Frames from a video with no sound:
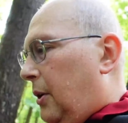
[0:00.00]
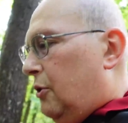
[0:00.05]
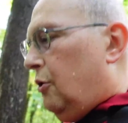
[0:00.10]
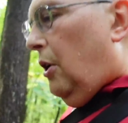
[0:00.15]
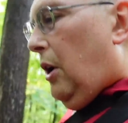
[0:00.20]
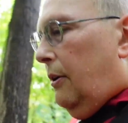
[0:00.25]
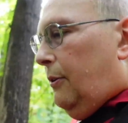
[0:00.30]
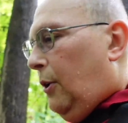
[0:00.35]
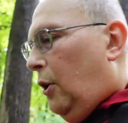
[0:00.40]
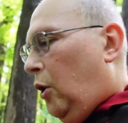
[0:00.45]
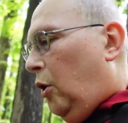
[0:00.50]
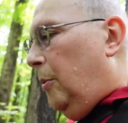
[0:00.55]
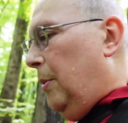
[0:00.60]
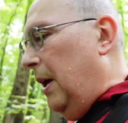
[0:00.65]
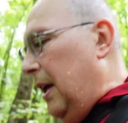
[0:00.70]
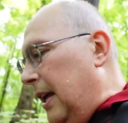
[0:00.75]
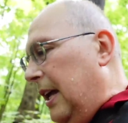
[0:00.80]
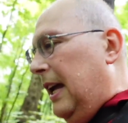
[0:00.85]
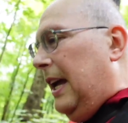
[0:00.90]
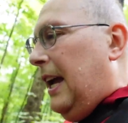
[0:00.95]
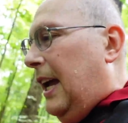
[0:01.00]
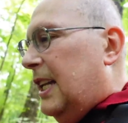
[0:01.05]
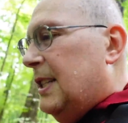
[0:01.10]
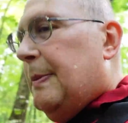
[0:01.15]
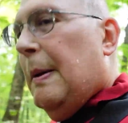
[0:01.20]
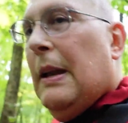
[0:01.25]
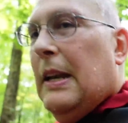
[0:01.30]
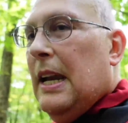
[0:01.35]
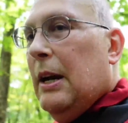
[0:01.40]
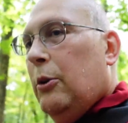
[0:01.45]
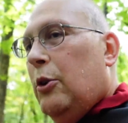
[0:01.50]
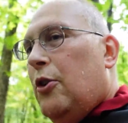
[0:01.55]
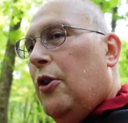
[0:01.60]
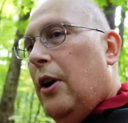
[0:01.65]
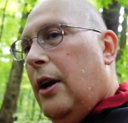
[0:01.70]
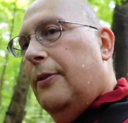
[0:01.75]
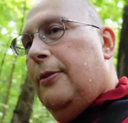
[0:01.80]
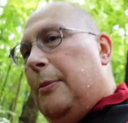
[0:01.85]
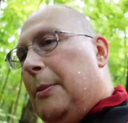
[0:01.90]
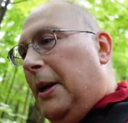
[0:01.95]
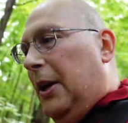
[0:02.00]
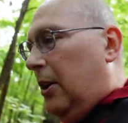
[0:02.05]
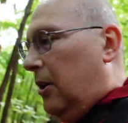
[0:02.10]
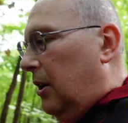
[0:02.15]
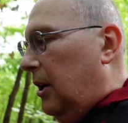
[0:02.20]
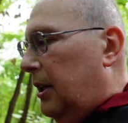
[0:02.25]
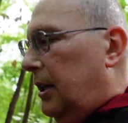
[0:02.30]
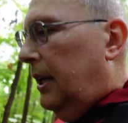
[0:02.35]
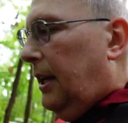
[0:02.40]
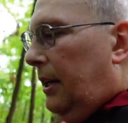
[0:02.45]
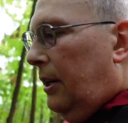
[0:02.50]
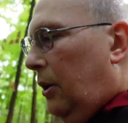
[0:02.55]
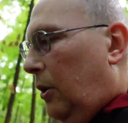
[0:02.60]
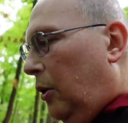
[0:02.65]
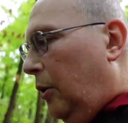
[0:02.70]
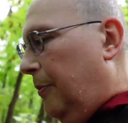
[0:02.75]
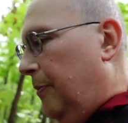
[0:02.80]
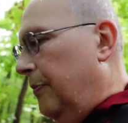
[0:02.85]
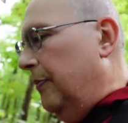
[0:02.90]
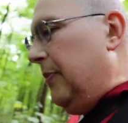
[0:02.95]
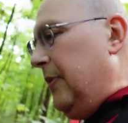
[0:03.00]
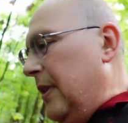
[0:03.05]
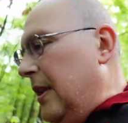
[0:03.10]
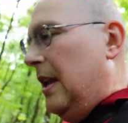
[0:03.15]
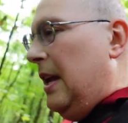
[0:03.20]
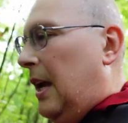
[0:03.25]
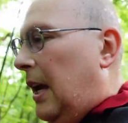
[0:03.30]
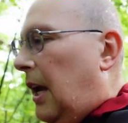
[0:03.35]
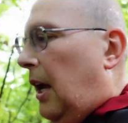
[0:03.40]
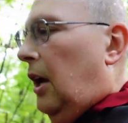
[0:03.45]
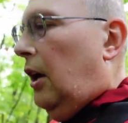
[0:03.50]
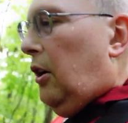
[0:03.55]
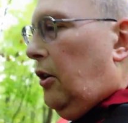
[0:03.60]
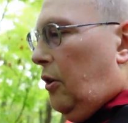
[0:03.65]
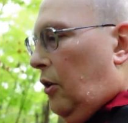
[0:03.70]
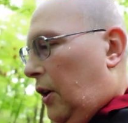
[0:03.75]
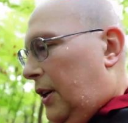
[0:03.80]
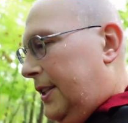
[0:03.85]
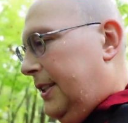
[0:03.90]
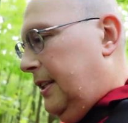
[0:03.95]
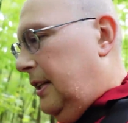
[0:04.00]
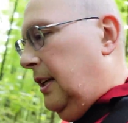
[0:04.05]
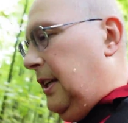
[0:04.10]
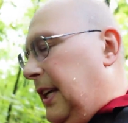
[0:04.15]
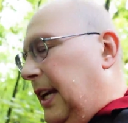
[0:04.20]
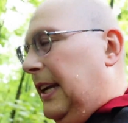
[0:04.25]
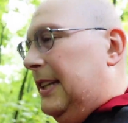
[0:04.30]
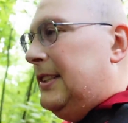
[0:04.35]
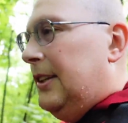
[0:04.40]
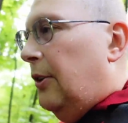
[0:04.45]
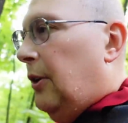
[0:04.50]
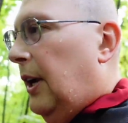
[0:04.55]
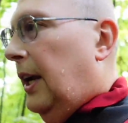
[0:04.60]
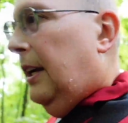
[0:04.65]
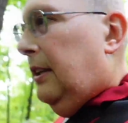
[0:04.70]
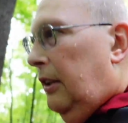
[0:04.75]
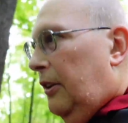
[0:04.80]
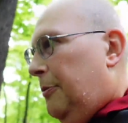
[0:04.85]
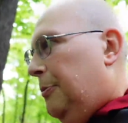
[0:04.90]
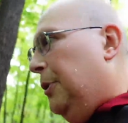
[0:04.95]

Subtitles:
drive home. It's about an hour drive from here to get home. Cross the Kingston-Ferncliff